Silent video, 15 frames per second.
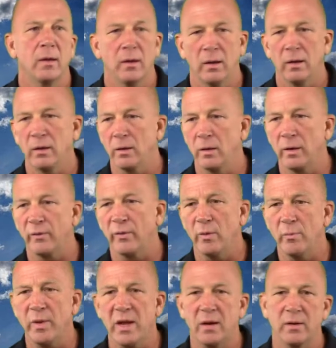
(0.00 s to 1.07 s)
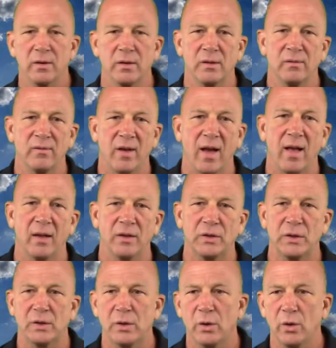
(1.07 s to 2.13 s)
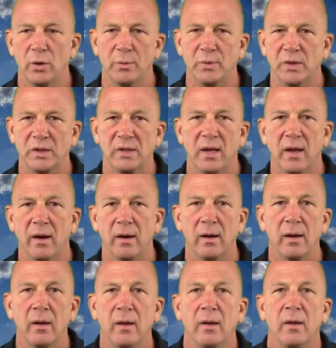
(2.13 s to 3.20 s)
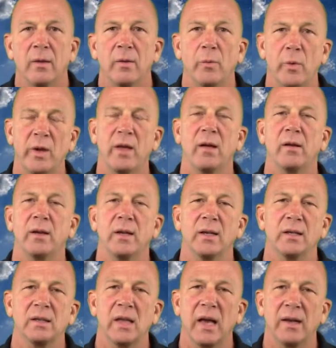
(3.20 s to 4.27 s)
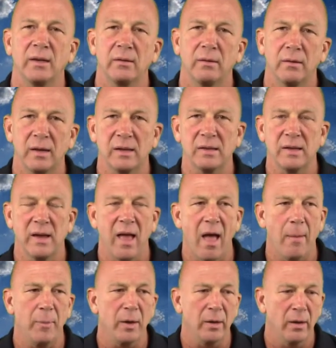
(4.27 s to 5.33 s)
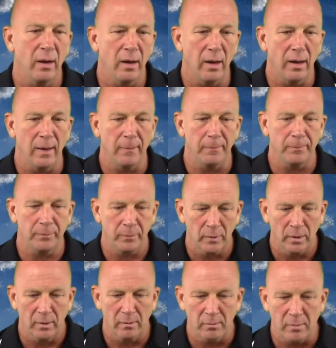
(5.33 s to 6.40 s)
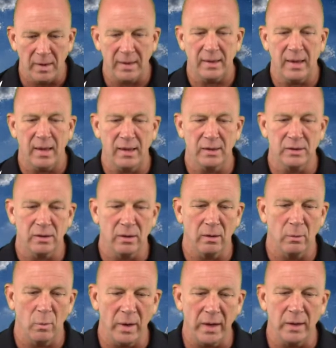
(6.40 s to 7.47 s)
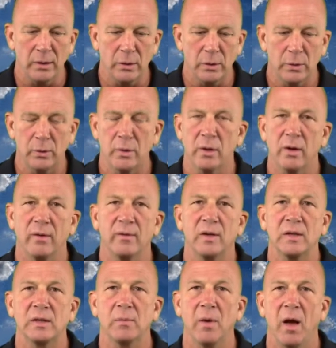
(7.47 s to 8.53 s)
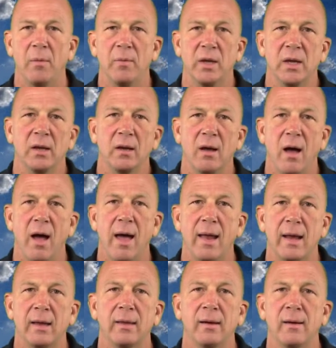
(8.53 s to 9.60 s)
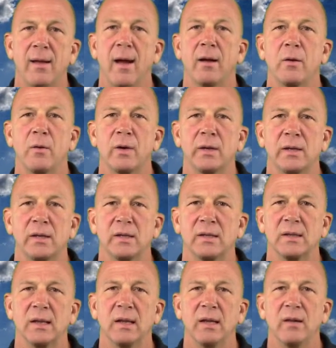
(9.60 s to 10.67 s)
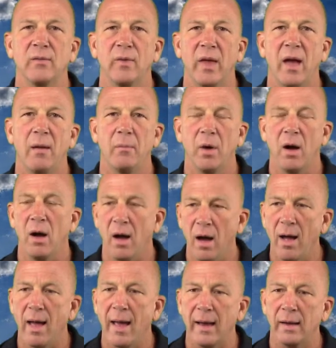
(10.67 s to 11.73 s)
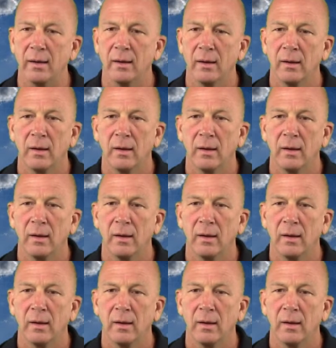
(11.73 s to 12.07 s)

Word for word: You look for beakers and vials and tubes, etc. The reality is that doesn't happen. Um, meth heads are way too nervous about being caught and they're not going to just leave that behind.